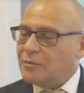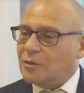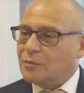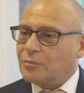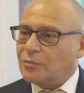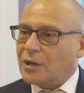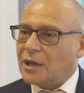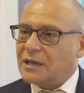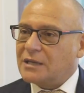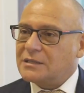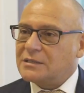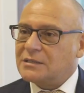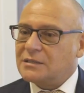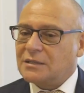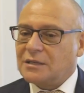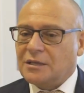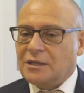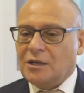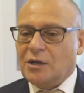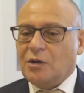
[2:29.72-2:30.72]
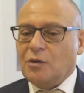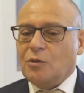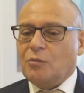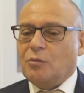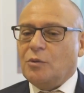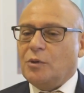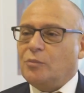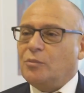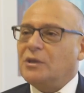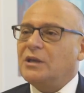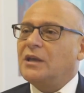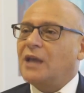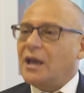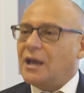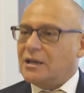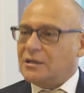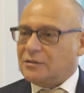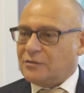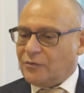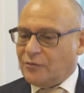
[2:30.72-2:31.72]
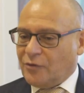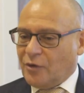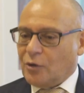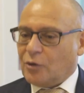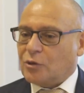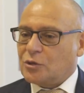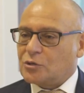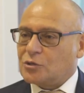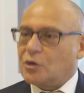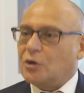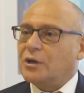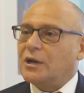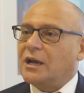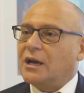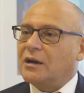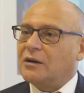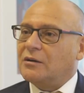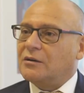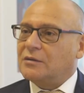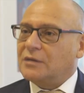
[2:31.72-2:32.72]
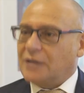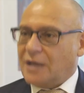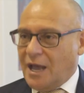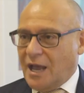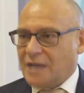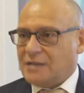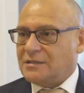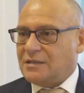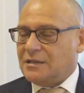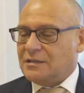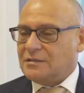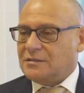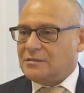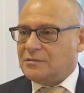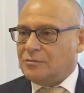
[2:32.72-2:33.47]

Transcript: in place, we began to focus on our assets.